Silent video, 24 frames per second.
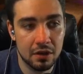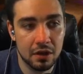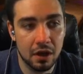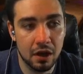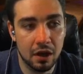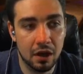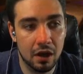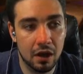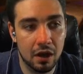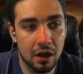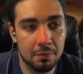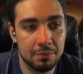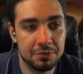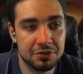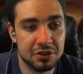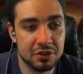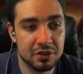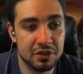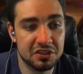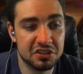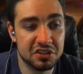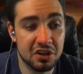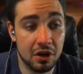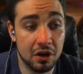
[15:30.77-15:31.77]
So
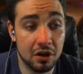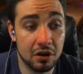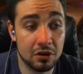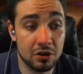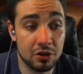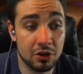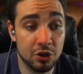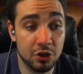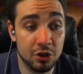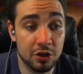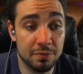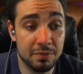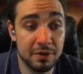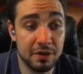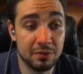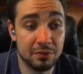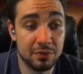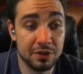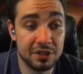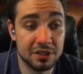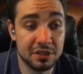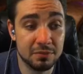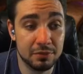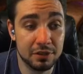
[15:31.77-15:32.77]
this card could be
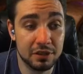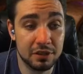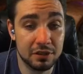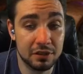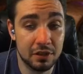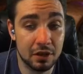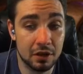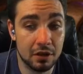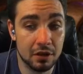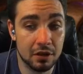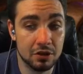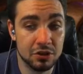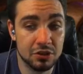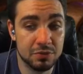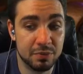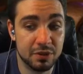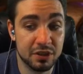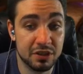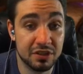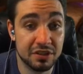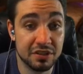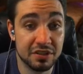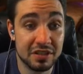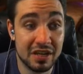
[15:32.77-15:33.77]
reasonably large, but
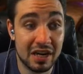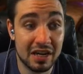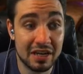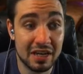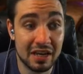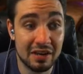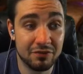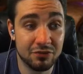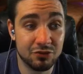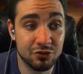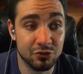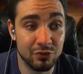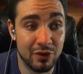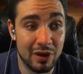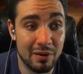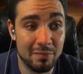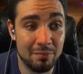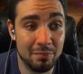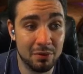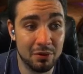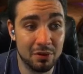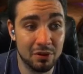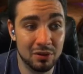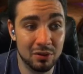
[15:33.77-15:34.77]
it does not have
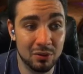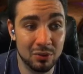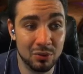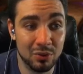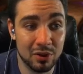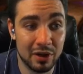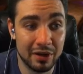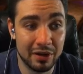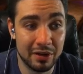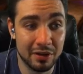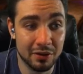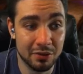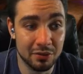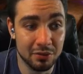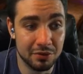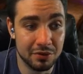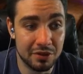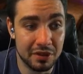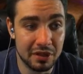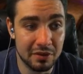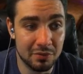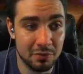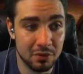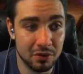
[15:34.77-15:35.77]
trample or any other
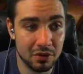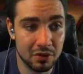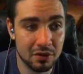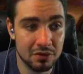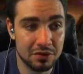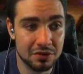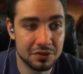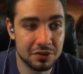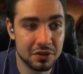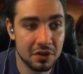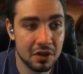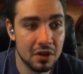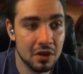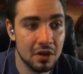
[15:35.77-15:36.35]
keywords.